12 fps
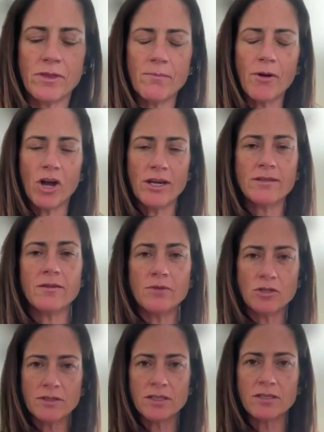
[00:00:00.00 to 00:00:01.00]
when the body's
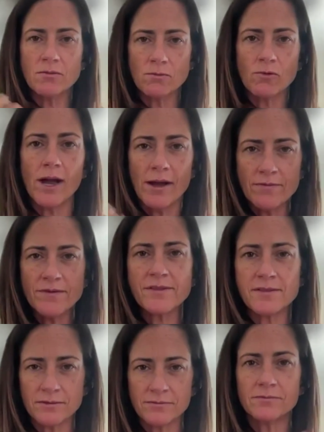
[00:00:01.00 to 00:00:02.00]
immune system
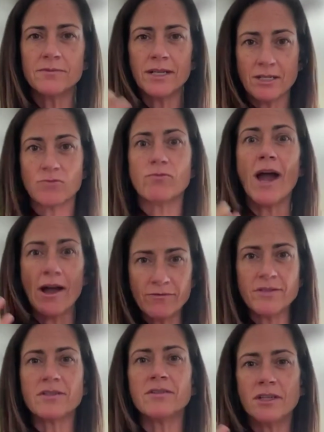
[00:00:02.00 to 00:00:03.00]
revs and it's
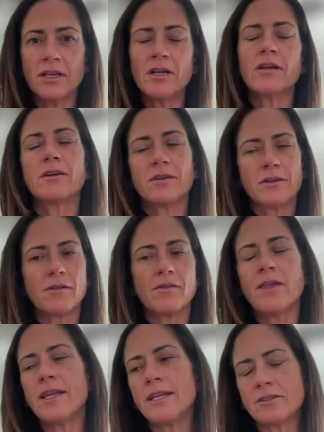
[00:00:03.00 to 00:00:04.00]
revved,
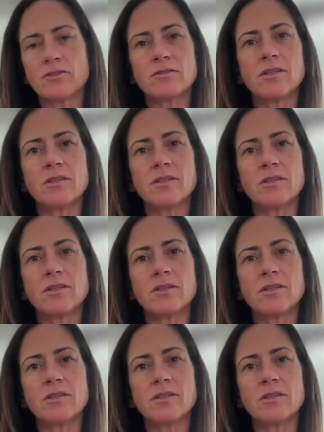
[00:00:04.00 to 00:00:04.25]
then it's